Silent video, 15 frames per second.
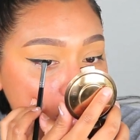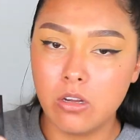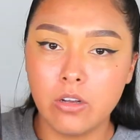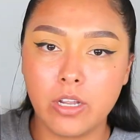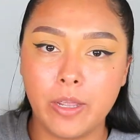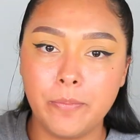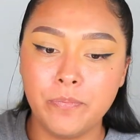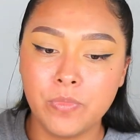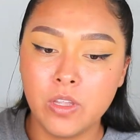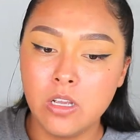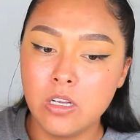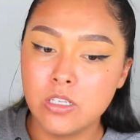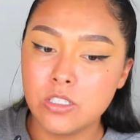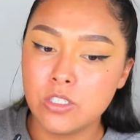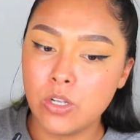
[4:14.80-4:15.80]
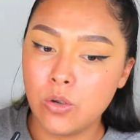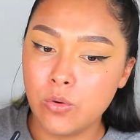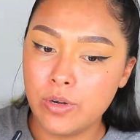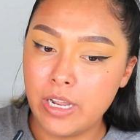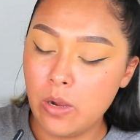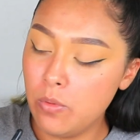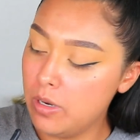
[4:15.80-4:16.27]
Okay, so
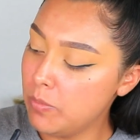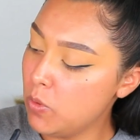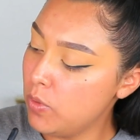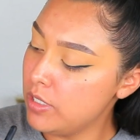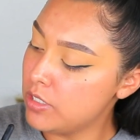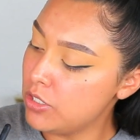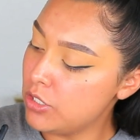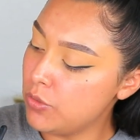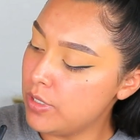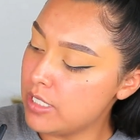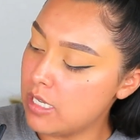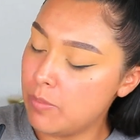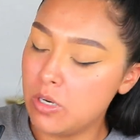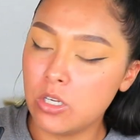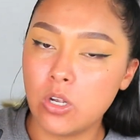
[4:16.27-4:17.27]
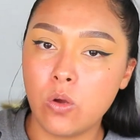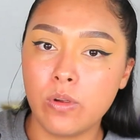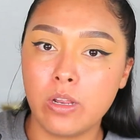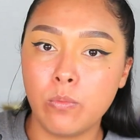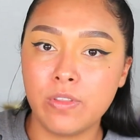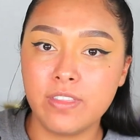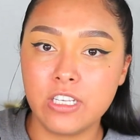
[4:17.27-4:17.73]
now what I'm going to do is I'm going to go
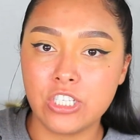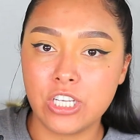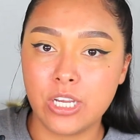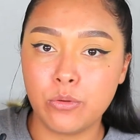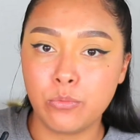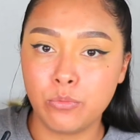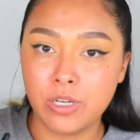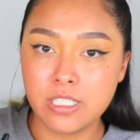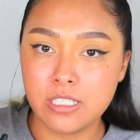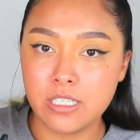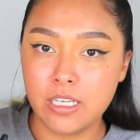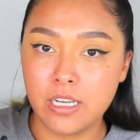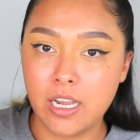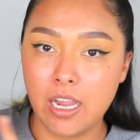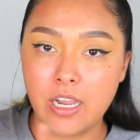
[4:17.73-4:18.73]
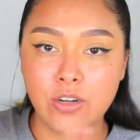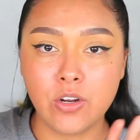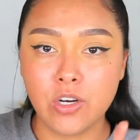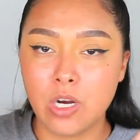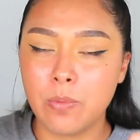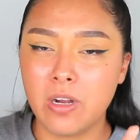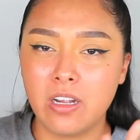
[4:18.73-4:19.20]
in with the shade Rustic. I
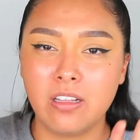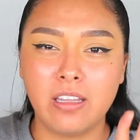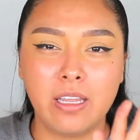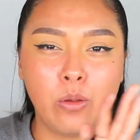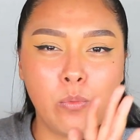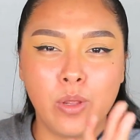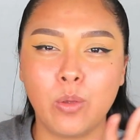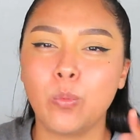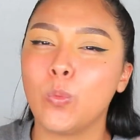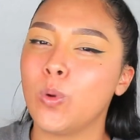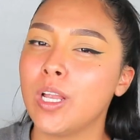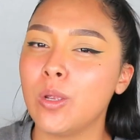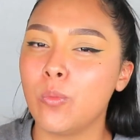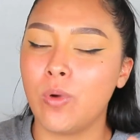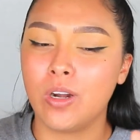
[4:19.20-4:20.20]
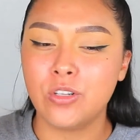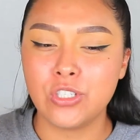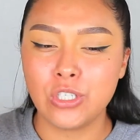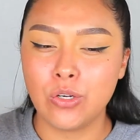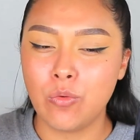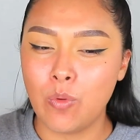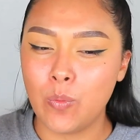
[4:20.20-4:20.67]
know you're probably like, wait, what? Why don't
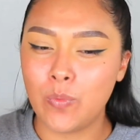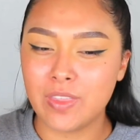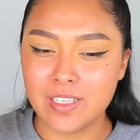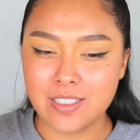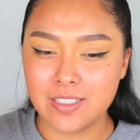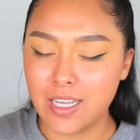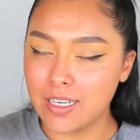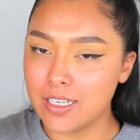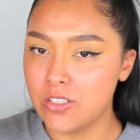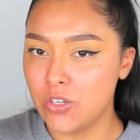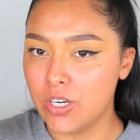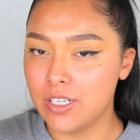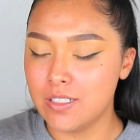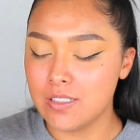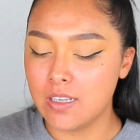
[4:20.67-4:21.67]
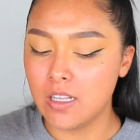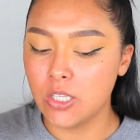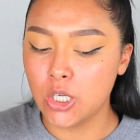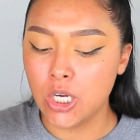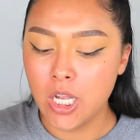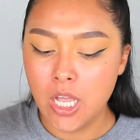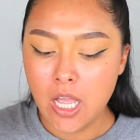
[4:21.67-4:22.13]
you go in with the second darkest
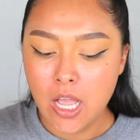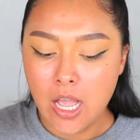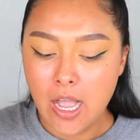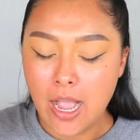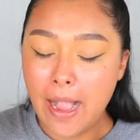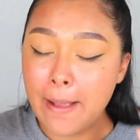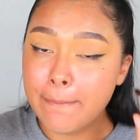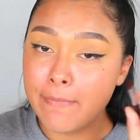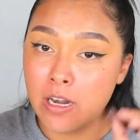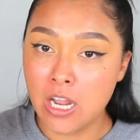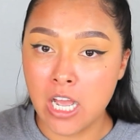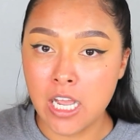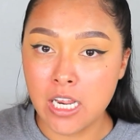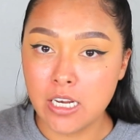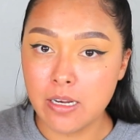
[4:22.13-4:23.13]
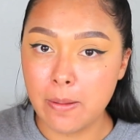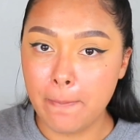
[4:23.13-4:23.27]
color? I'm not,